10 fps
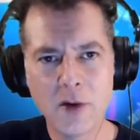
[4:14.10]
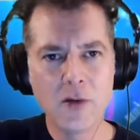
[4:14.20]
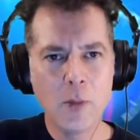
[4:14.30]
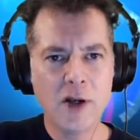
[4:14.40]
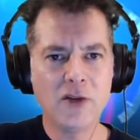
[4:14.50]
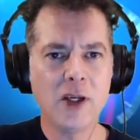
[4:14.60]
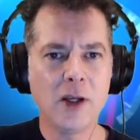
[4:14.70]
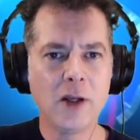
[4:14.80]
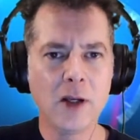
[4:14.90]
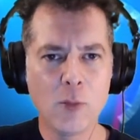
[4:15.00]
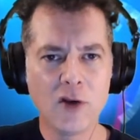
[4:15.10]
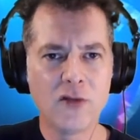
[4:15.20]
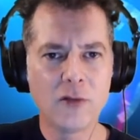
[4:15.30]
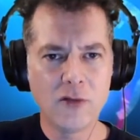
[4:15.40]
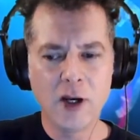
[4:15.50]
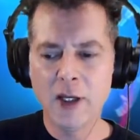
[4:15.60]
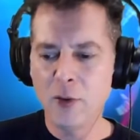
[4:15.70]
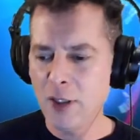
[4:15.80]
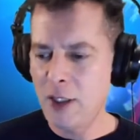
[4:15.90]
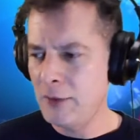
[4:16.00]
I watch Ian, I watch Jonny
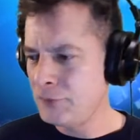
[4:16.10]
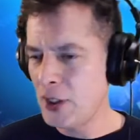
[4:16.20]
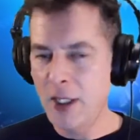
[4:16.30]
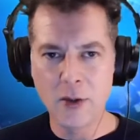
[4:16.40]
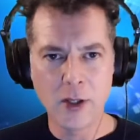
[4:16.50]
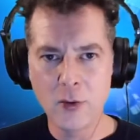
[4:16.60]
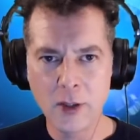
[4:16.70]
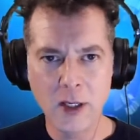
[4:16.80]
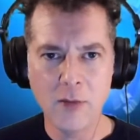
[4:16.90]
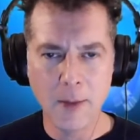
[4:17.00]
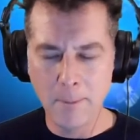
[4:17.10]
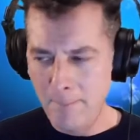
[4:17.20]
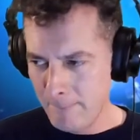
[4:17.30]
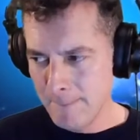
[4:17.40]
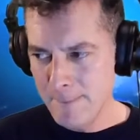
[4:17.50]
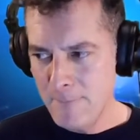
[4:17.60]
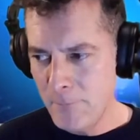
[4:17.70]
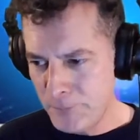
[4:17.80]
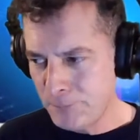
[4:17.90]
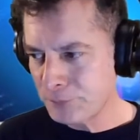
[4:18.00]
on Ian. Jonny will get on anything
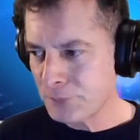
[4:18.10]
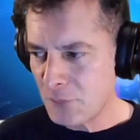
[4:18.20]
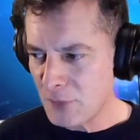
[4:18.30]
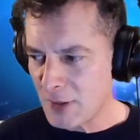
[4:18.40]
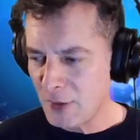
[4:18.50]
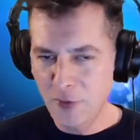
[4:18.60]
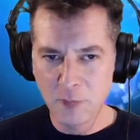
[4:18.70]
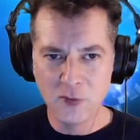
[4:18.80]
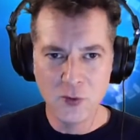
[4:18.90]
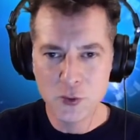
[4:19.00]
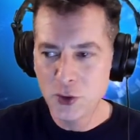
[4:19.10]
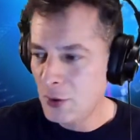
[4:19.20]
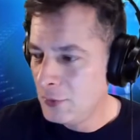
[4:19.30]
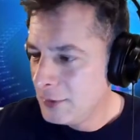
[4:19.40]
except his own show.